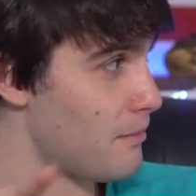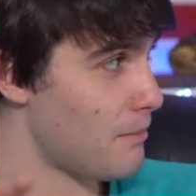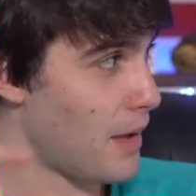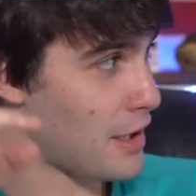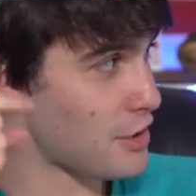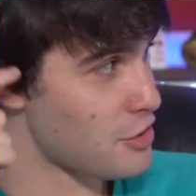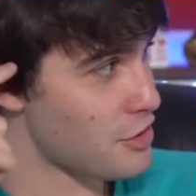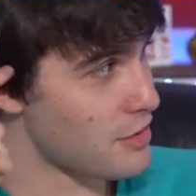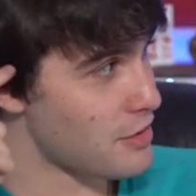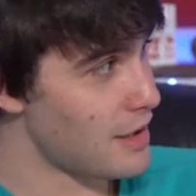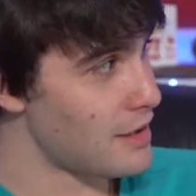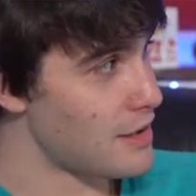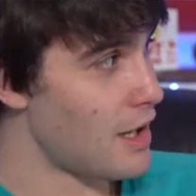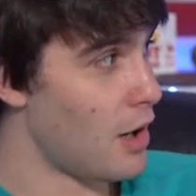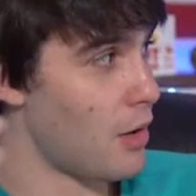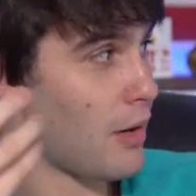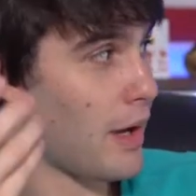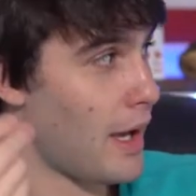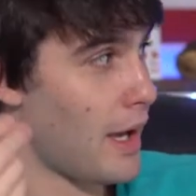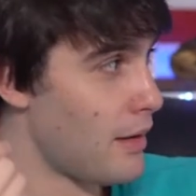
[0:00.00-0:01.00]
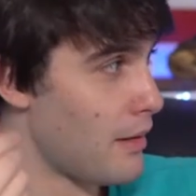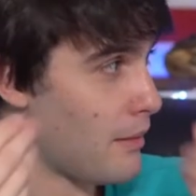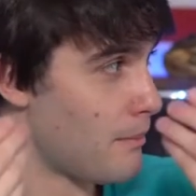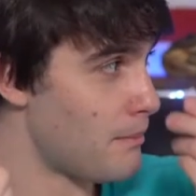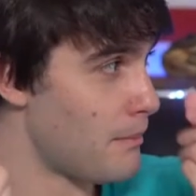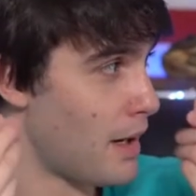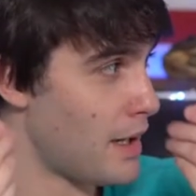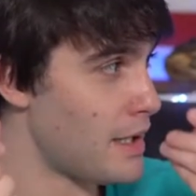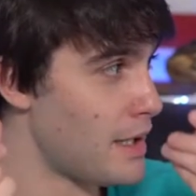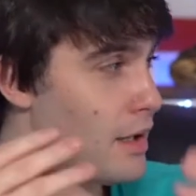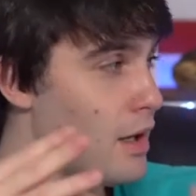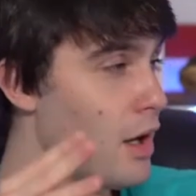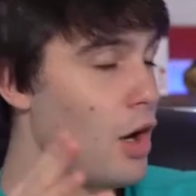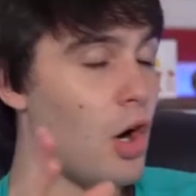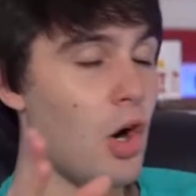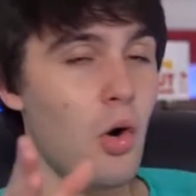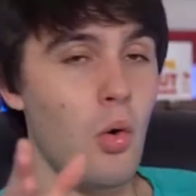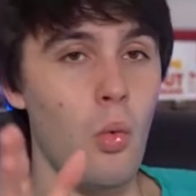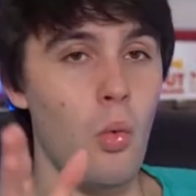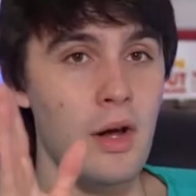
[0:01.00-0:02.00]
Make sure they know, hey, money,
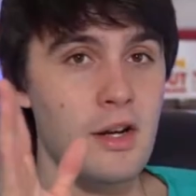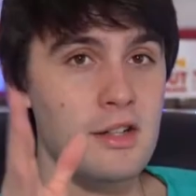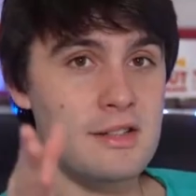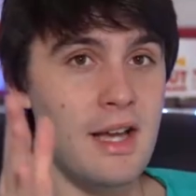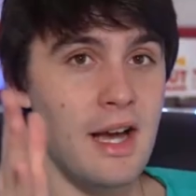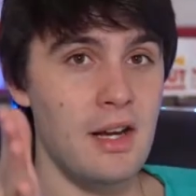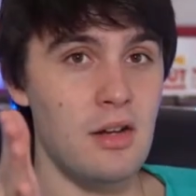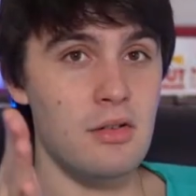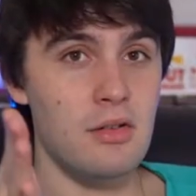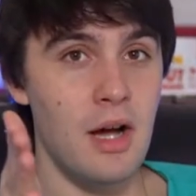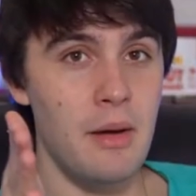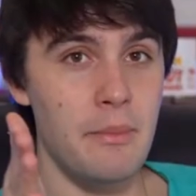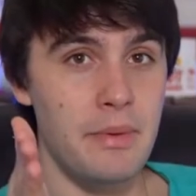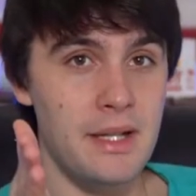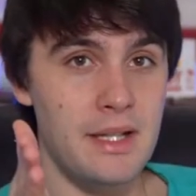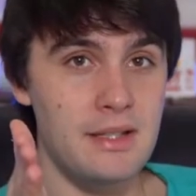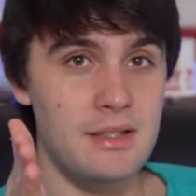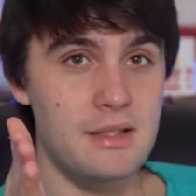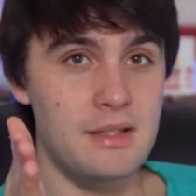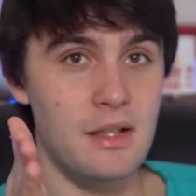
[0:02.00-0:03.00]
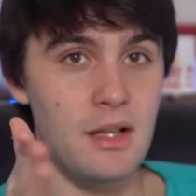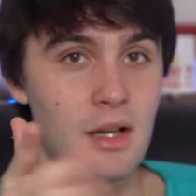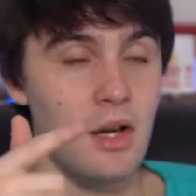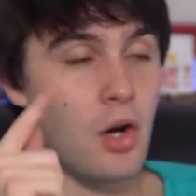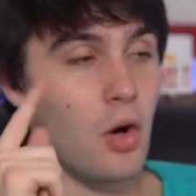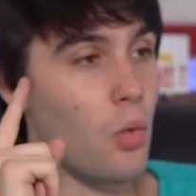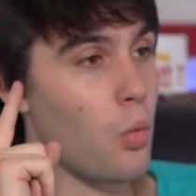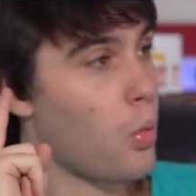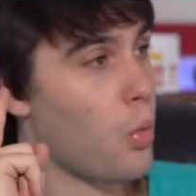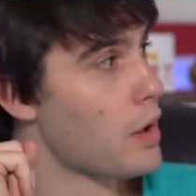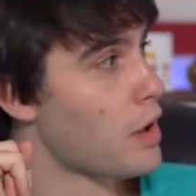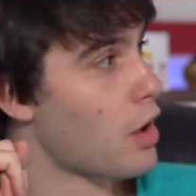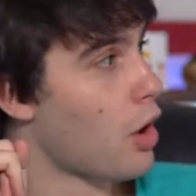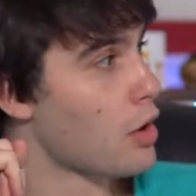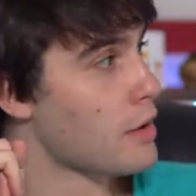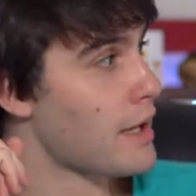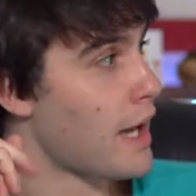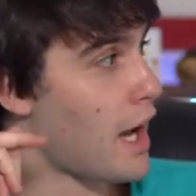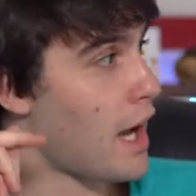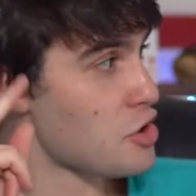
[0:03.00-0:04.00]
what are title companies? What
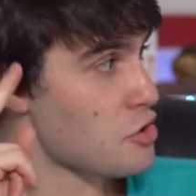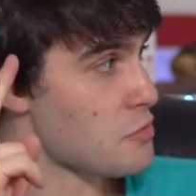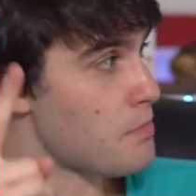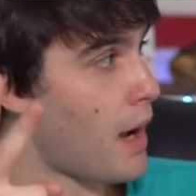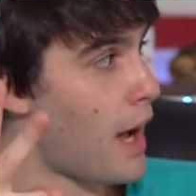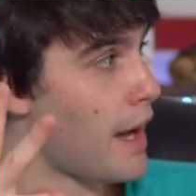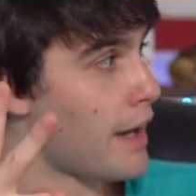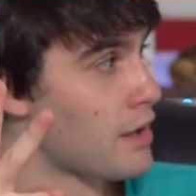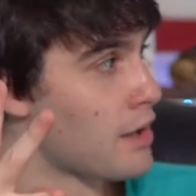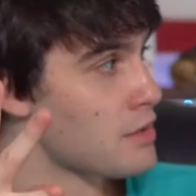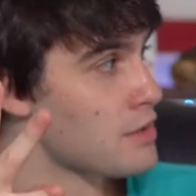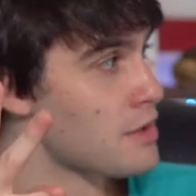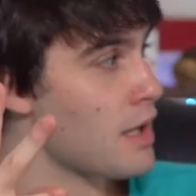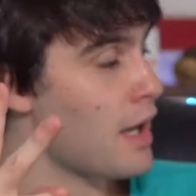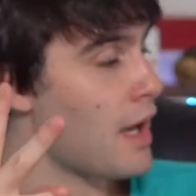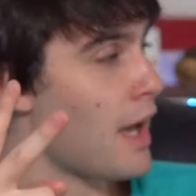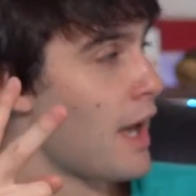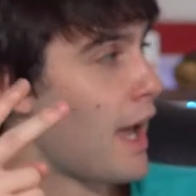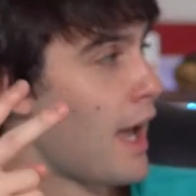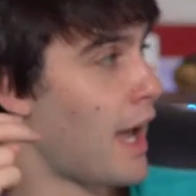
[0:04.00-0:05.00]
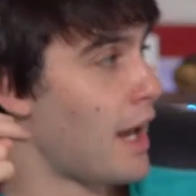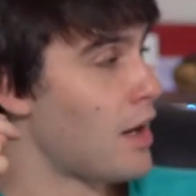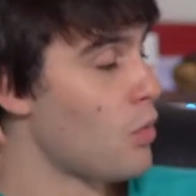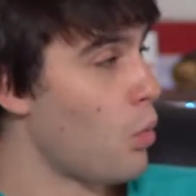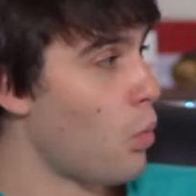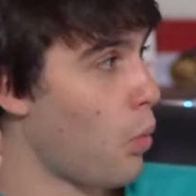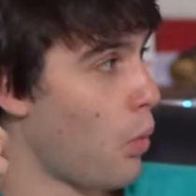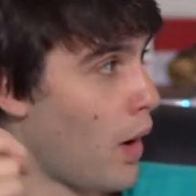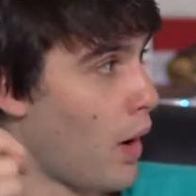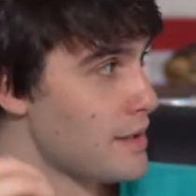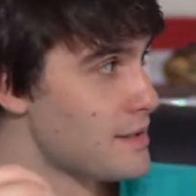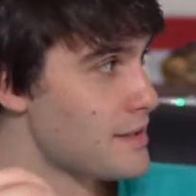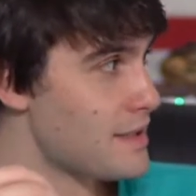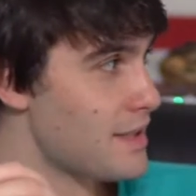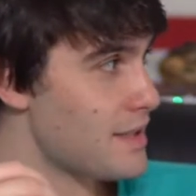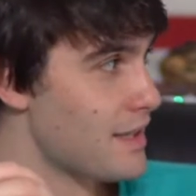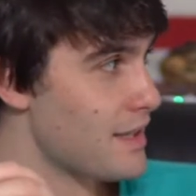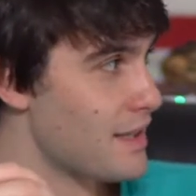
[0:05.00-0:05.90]
are cash buyers? And what